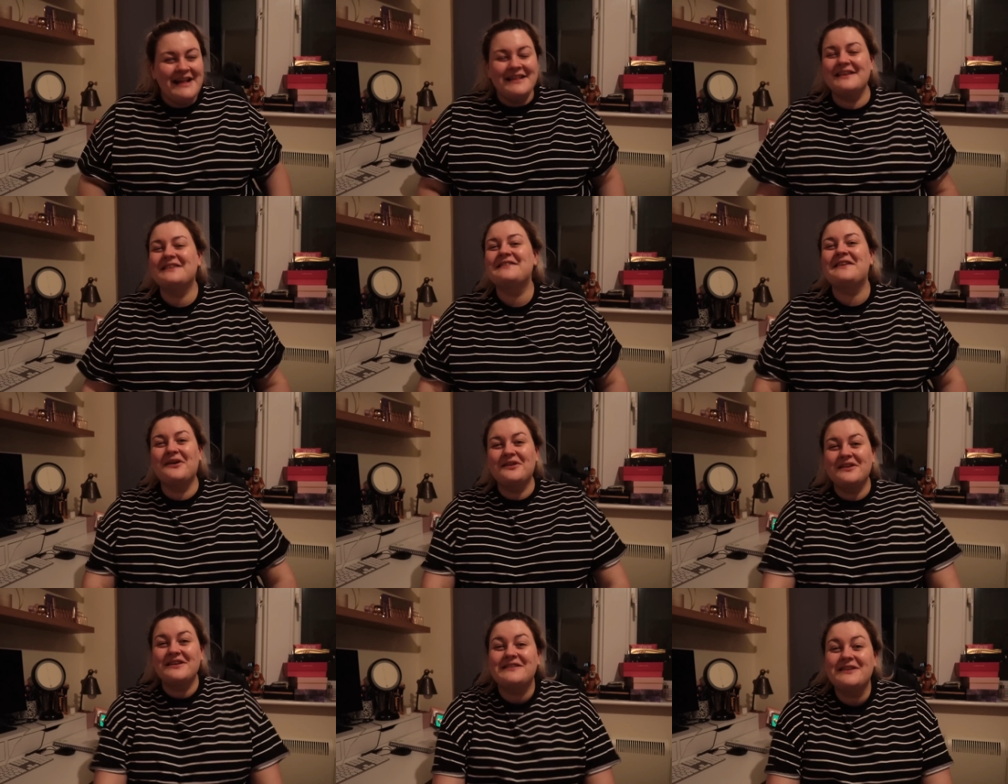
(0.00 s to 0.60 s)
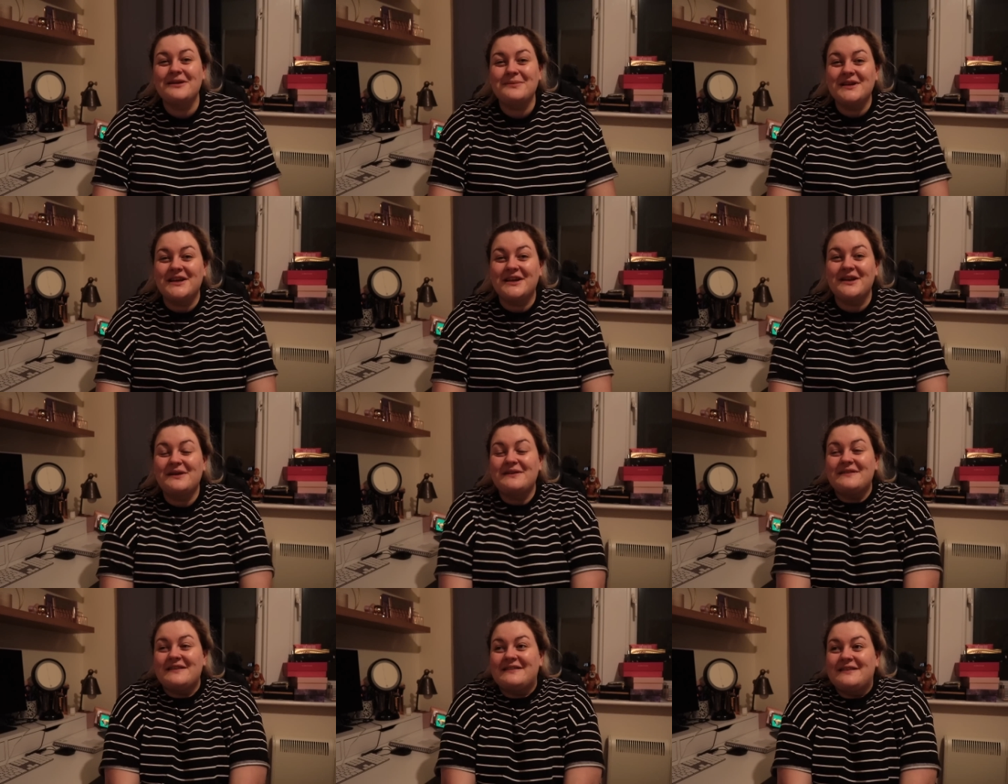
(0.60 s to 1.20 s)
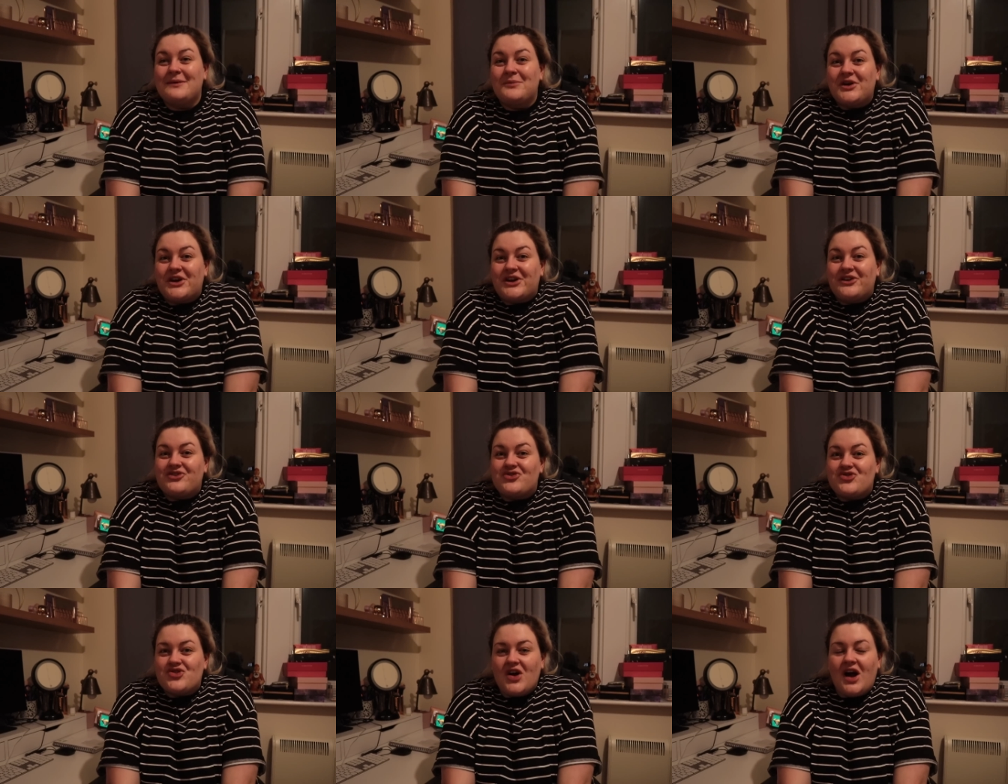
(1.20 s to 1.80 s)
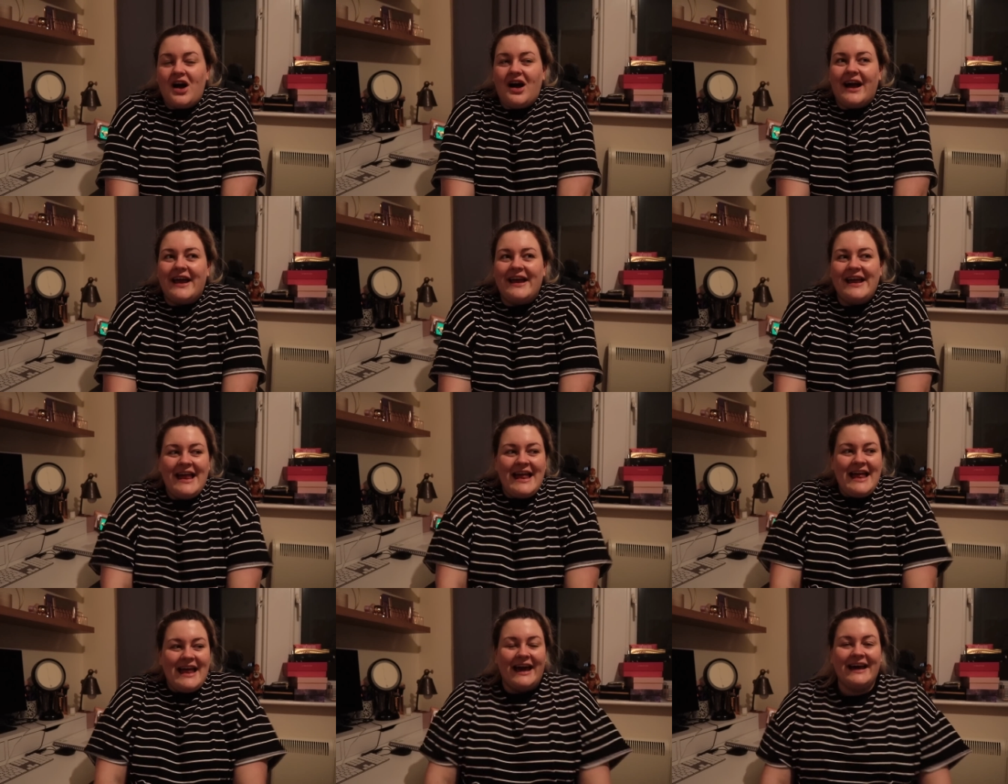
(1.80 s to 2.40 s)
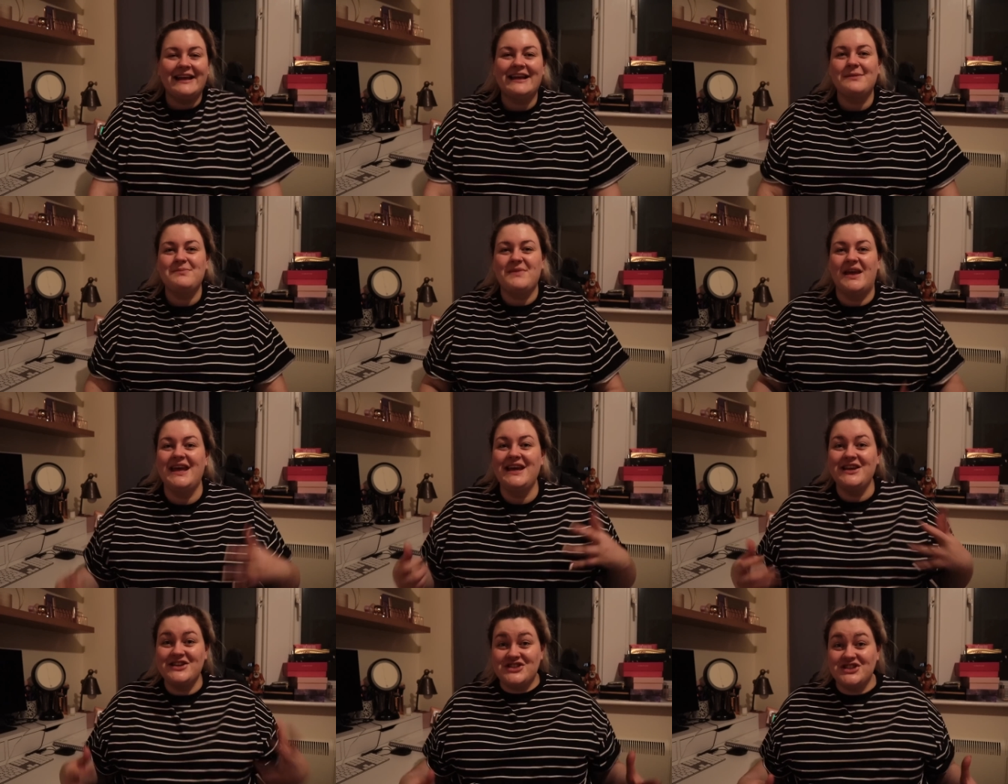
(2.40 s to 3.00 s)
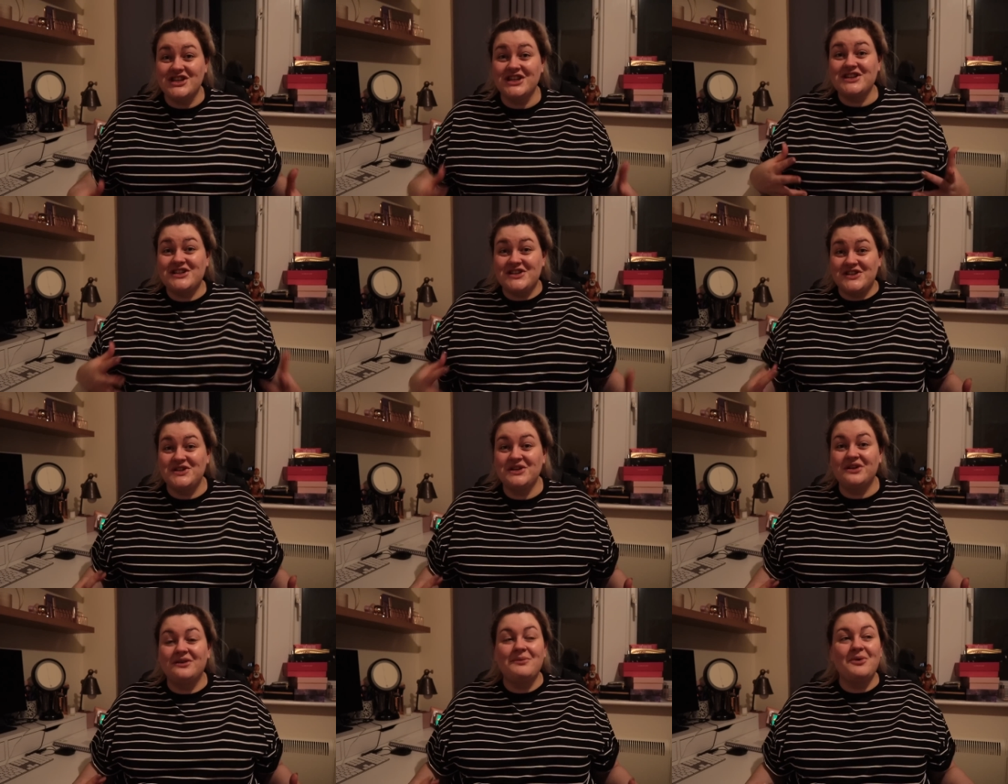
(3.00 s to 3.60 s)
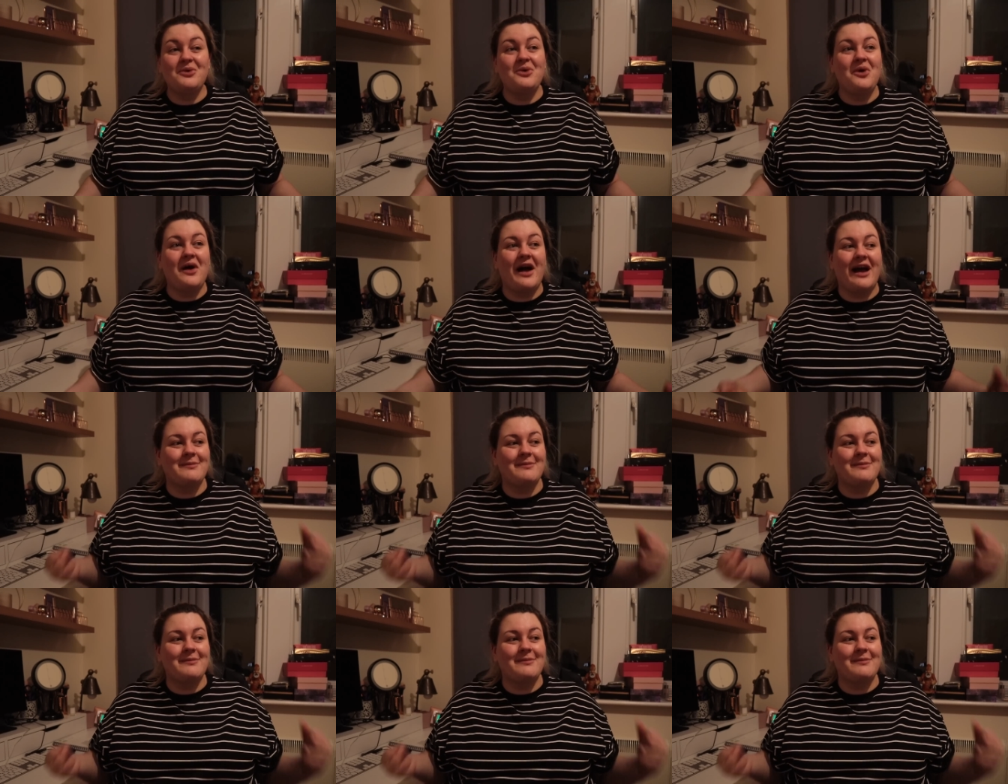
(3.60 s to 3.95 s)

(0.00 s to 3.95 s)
There's only so many clothes that someone can try, and I'm itching to do more.